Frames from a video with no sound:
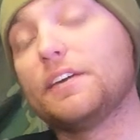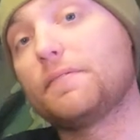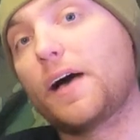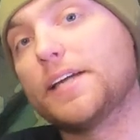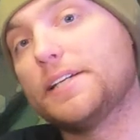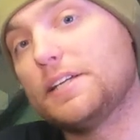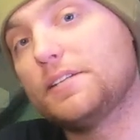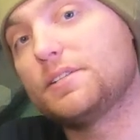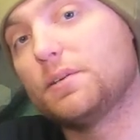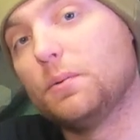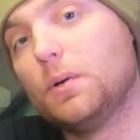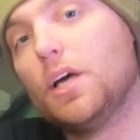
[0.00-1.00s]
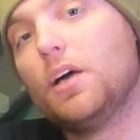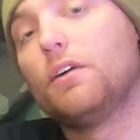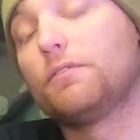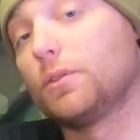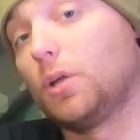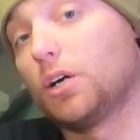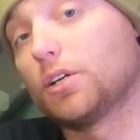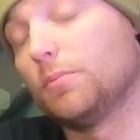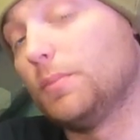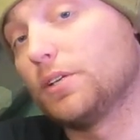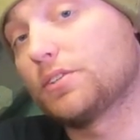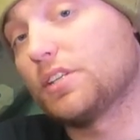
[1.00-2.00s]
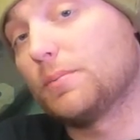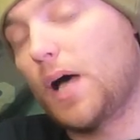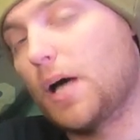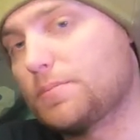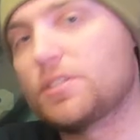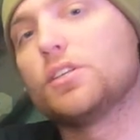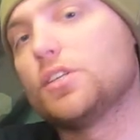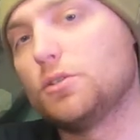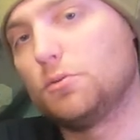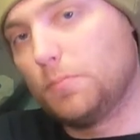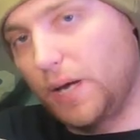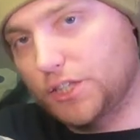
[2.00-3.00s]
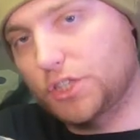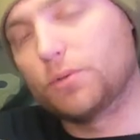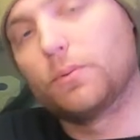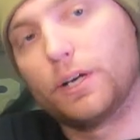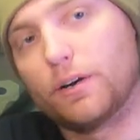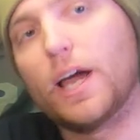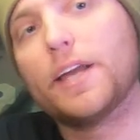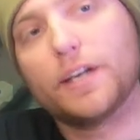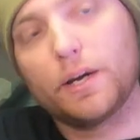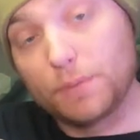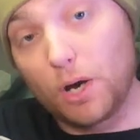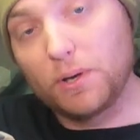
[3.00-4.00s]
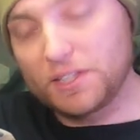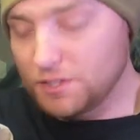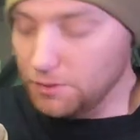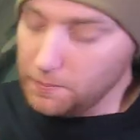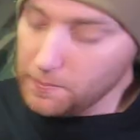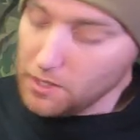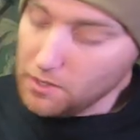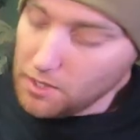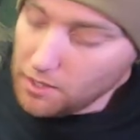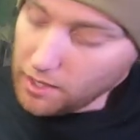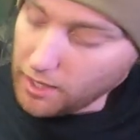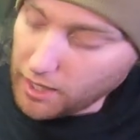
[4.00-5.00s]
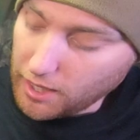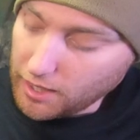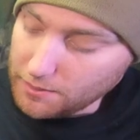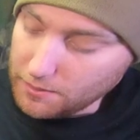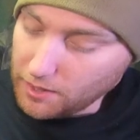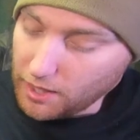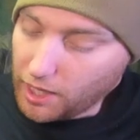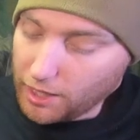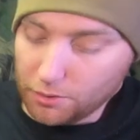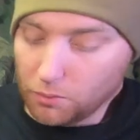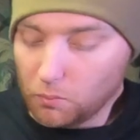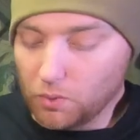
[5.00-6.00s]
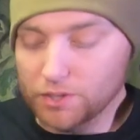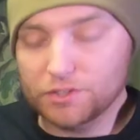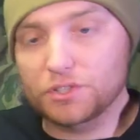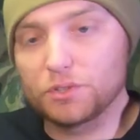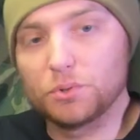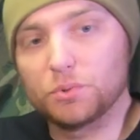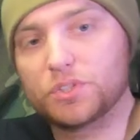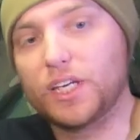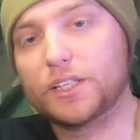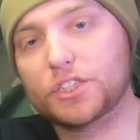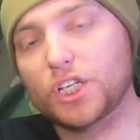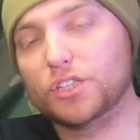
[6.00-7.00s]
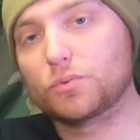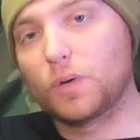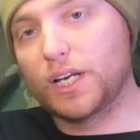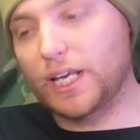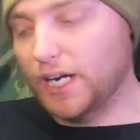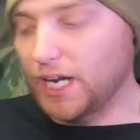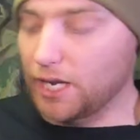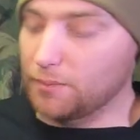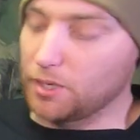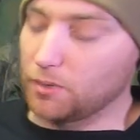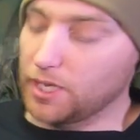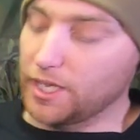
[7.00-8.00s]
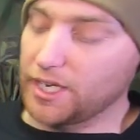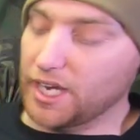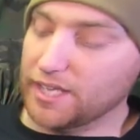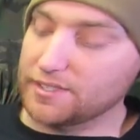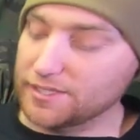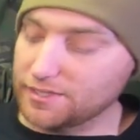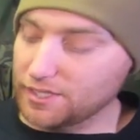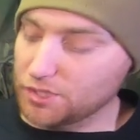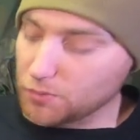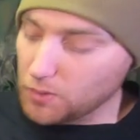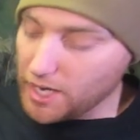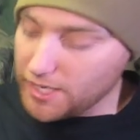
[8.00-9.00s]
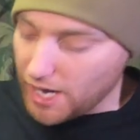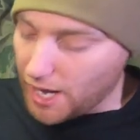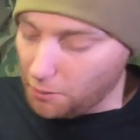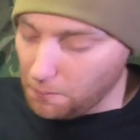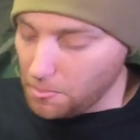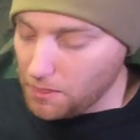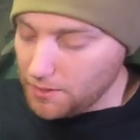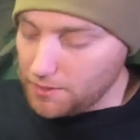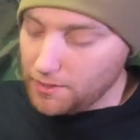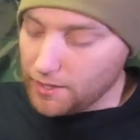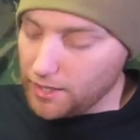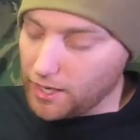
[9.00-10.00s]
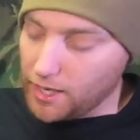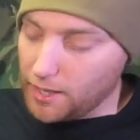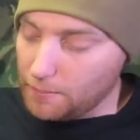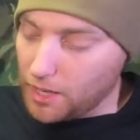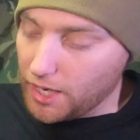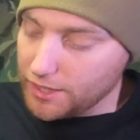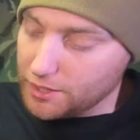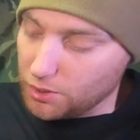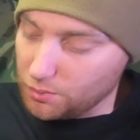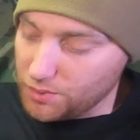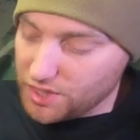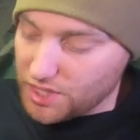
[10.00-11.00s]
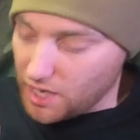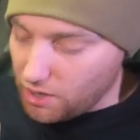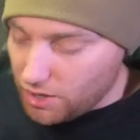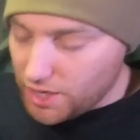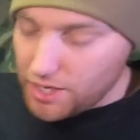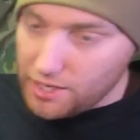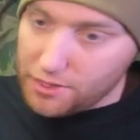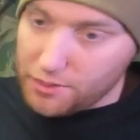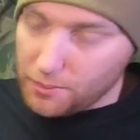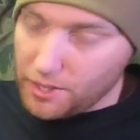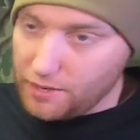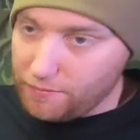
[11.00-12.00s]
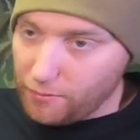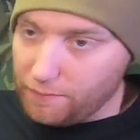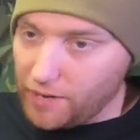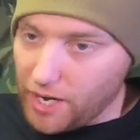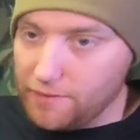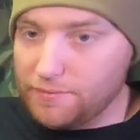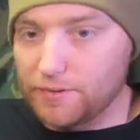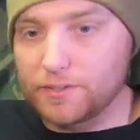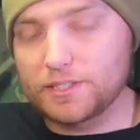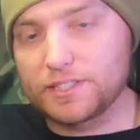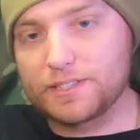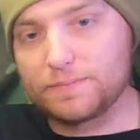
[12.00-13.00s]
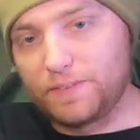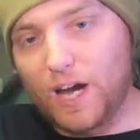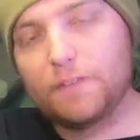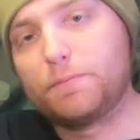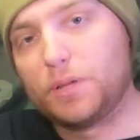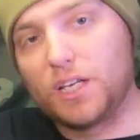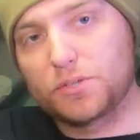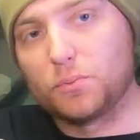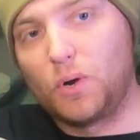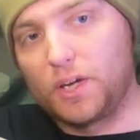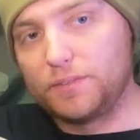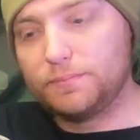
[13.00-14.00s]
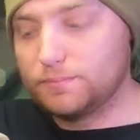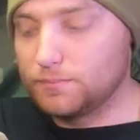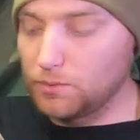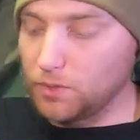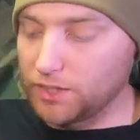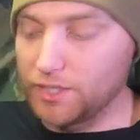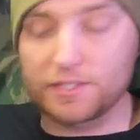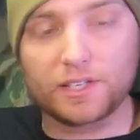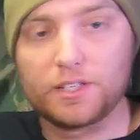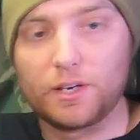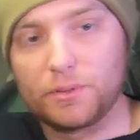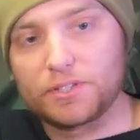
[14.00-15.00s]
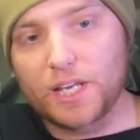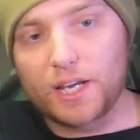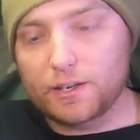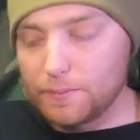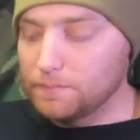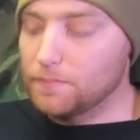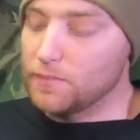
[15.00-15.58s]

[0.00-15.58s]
if I need to. For longer Milsim ops, you bet your rear end I'm going to. I don't want to take a chance of running out of ammo, and as it sits right now, I can only carry 3, 4, 5 plus 1, unless I double stack.